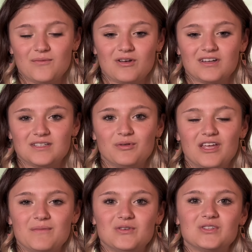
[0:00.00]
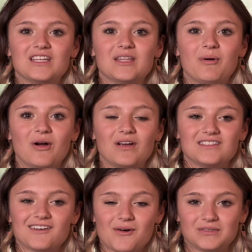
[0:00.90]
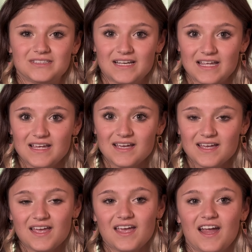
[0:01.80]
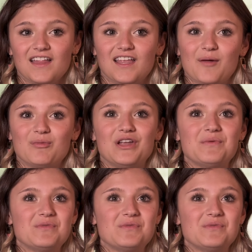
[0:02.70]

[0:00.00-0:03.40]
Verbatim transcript: then we got to play at Music in the Park in Tahoe City, and then I played at